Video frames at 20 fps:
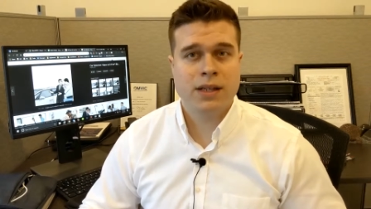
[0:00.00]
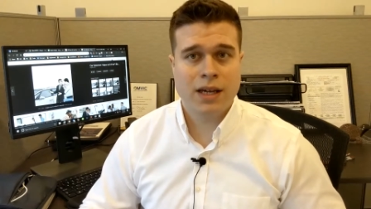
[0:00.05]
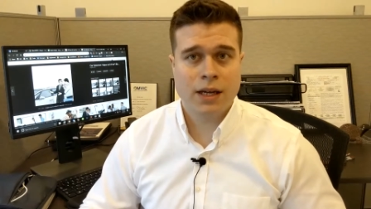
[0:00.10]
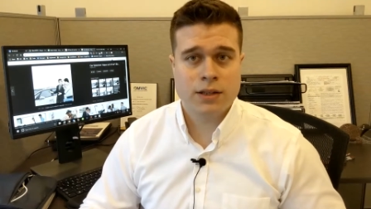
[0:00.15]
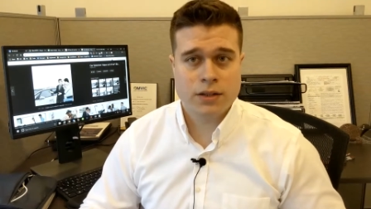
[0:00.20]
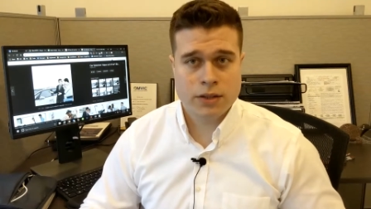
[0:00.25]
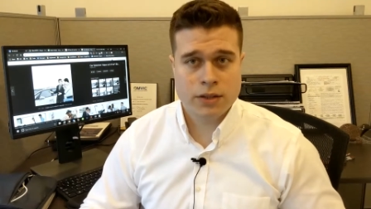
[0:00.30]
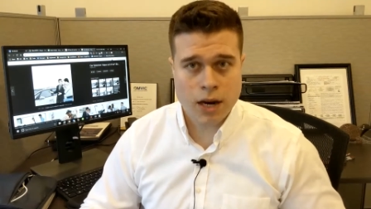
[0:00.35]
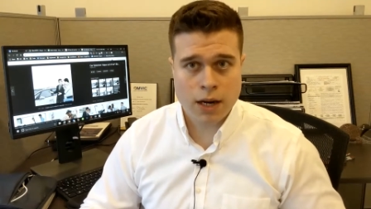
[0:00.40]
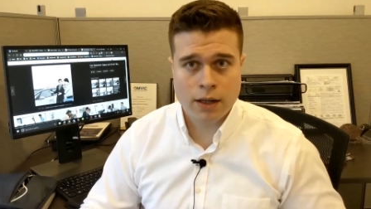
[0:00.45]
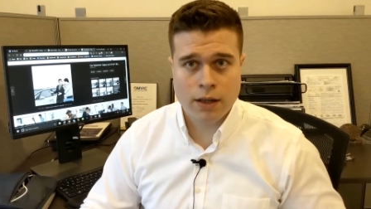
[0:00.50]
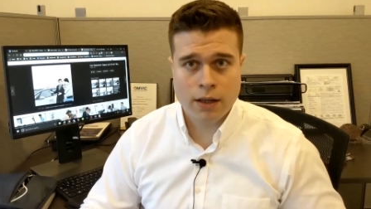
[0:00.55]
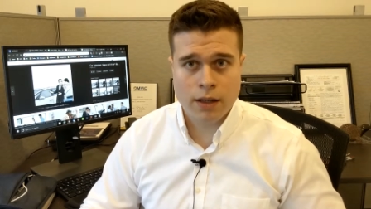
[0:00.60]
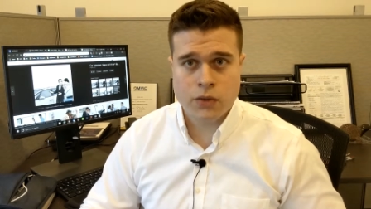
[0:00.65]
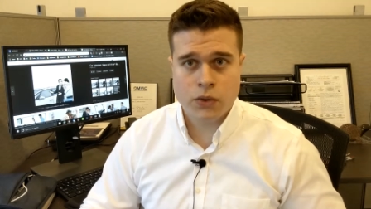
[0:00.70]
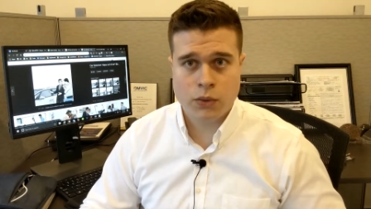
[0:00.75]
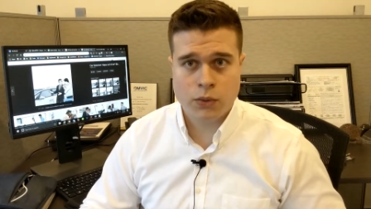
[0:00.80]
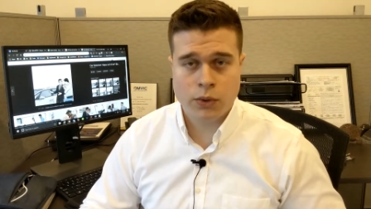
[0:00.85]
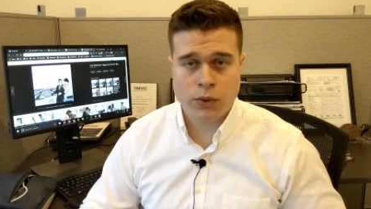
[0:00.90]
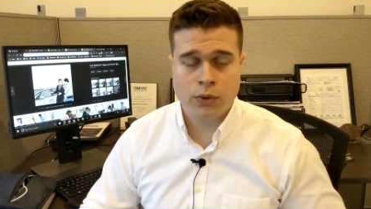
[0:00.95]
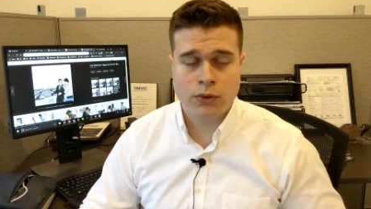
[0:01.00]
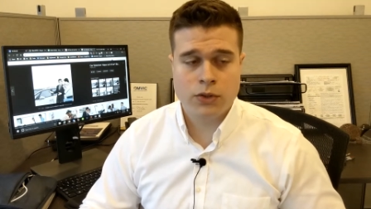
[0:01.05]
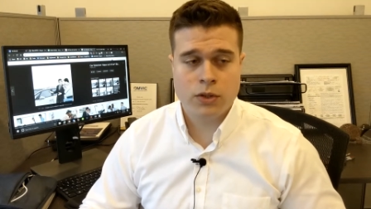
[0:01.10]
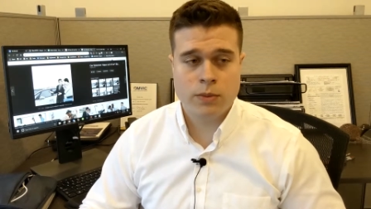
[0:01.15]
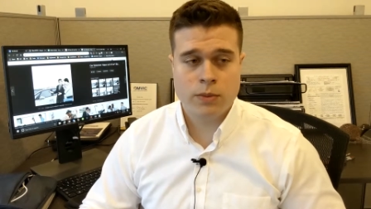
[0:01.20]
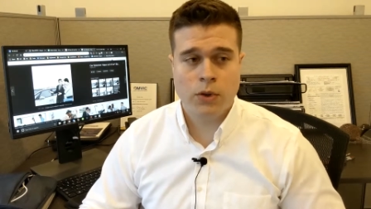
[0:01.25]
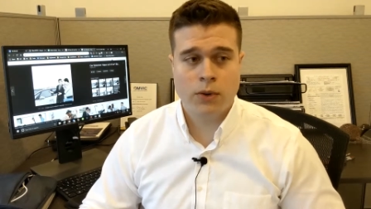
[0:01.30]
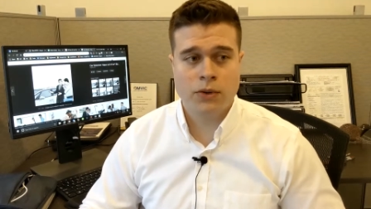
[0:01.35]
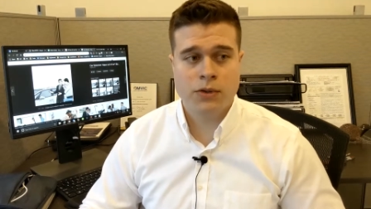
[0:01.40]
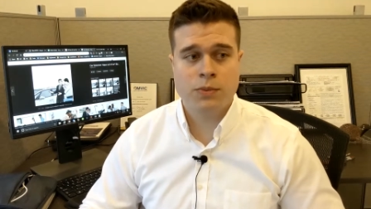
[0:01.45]
Again, tied into the
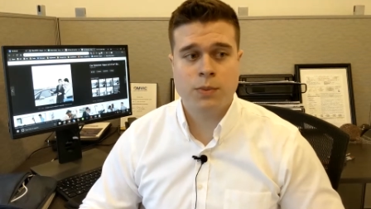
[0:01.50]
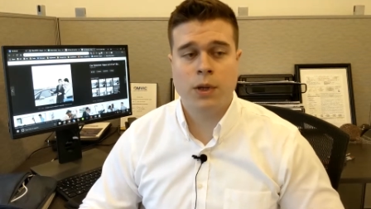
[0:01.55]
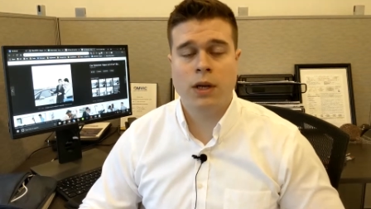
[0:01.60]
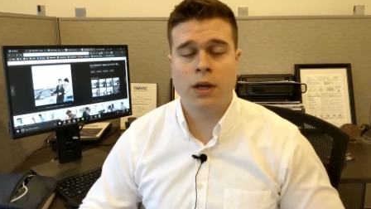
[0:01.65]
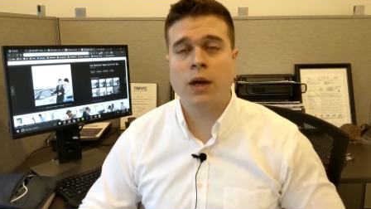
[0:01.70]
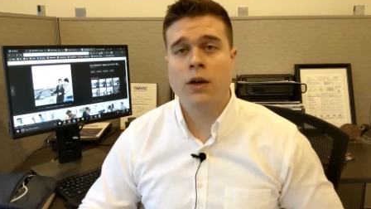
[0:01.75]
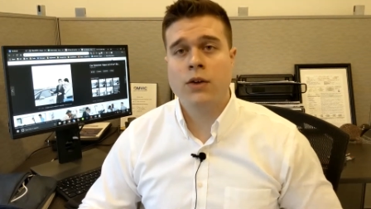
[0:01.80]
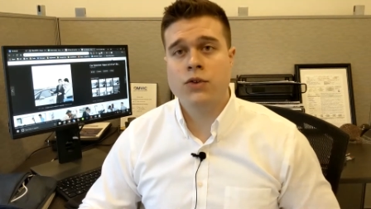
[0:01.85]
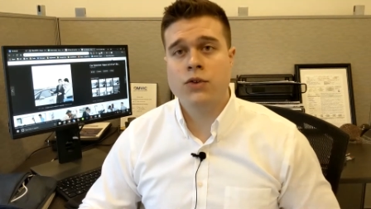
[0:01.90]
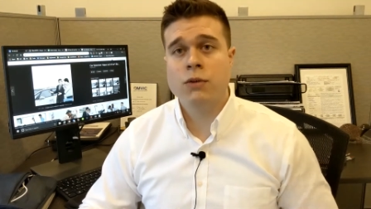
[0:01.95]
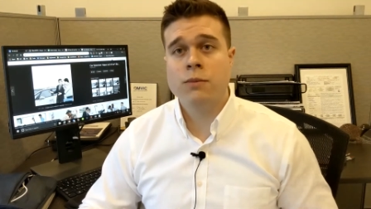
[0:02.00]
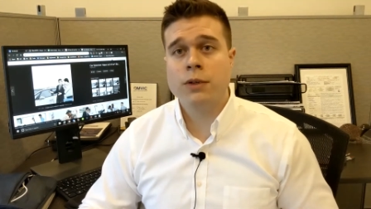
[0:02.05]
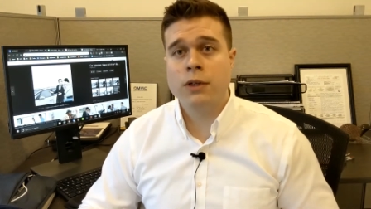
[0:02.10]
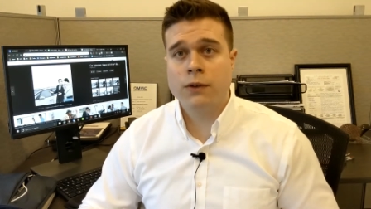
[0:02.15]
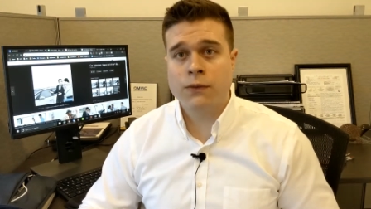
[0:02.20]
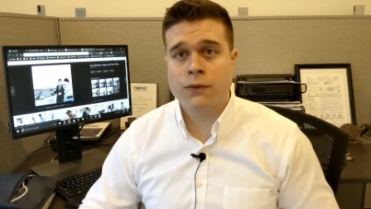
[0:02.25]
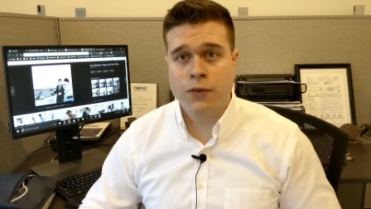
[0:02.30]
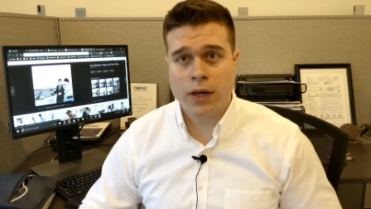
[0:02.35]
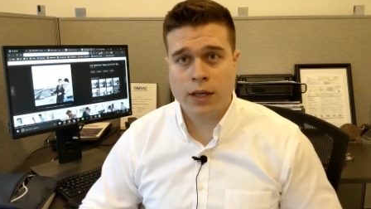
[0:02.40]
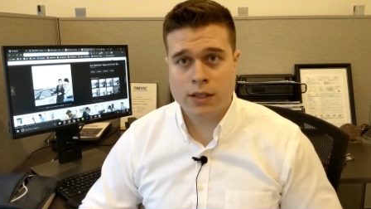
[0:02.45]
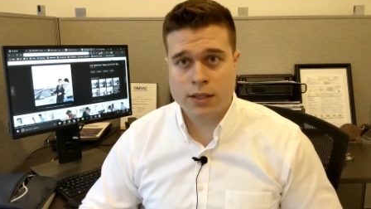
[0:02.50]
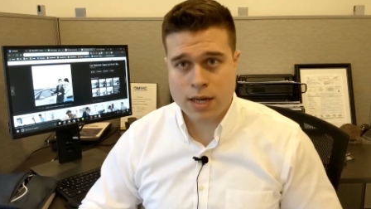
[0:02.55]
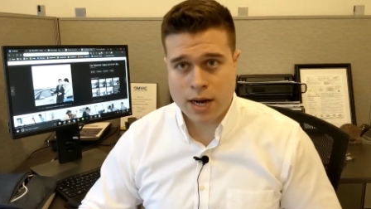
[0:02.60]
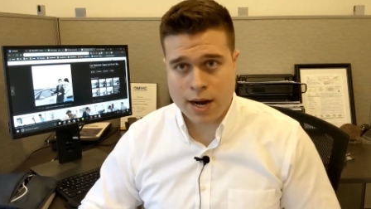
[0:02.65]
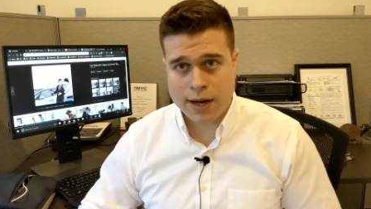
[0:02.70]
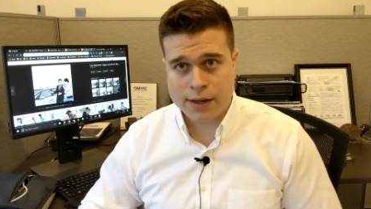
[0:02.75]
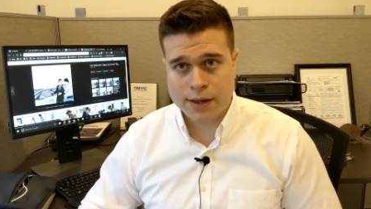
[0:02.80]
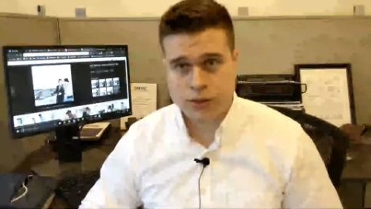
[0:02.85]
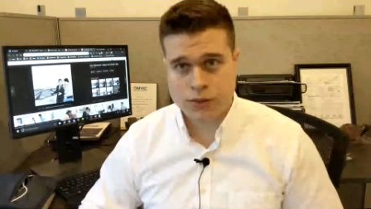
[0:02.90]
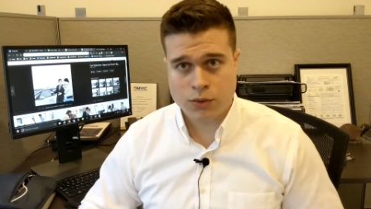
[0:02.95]
loyalty bonus, but don't be afraid to
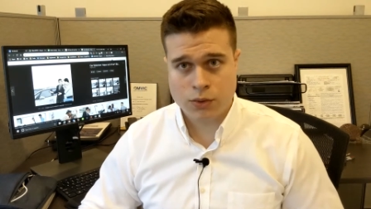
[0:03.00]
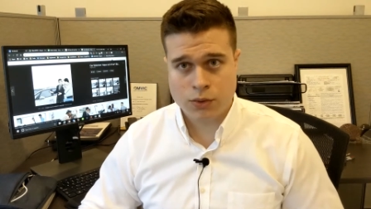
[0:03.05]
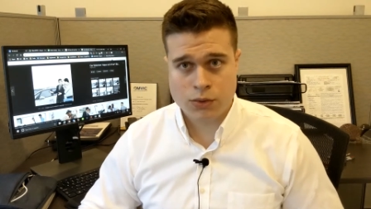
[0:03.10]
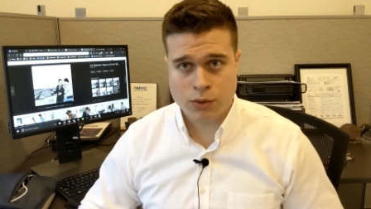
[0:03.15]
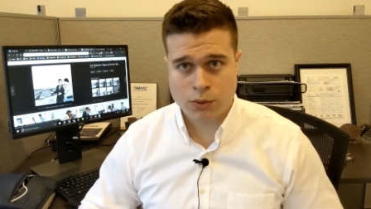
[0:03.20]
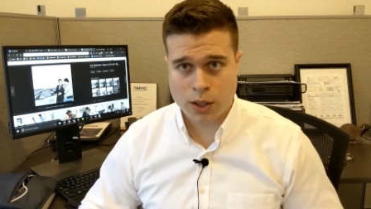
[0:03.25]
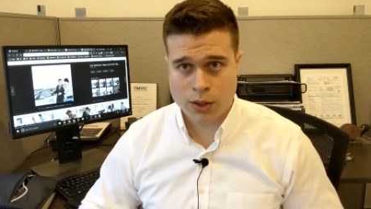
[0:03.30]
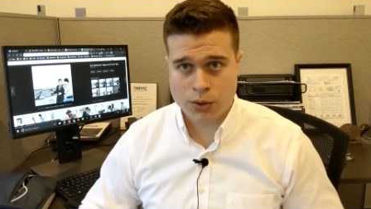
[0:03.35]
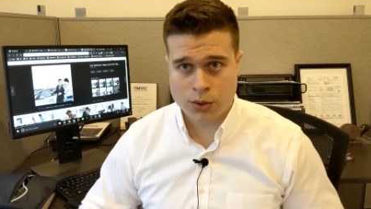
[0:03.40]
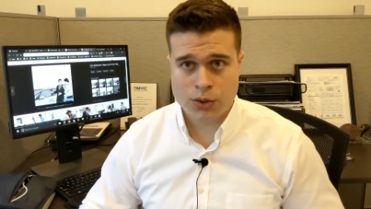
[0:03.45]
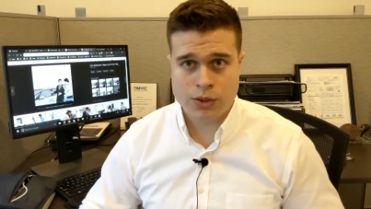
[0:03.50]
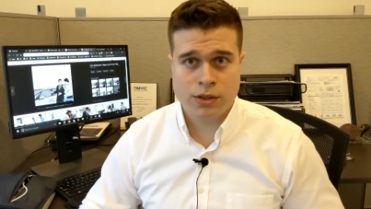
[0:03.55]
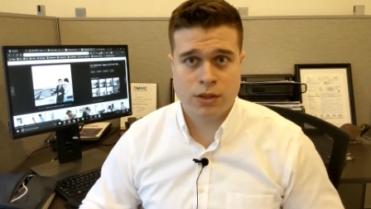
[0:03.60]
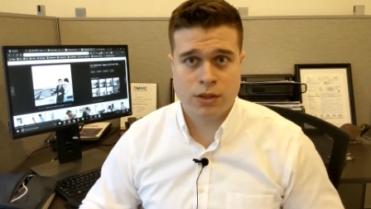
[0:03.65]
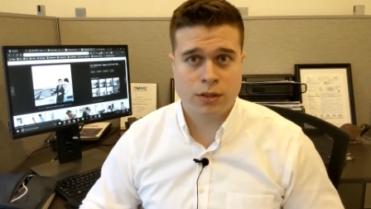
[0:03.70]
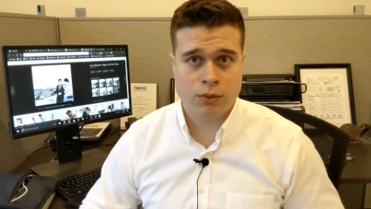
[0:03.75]
ask those questions.